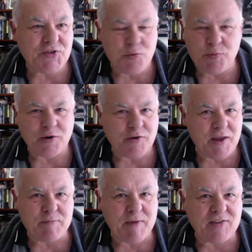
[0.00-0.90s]
Super
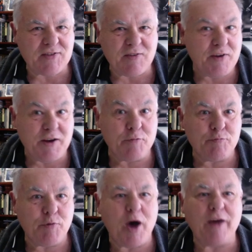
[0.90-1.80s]
Grandmaster Vidit
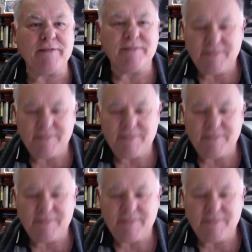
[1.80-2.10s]
A.I.Bot.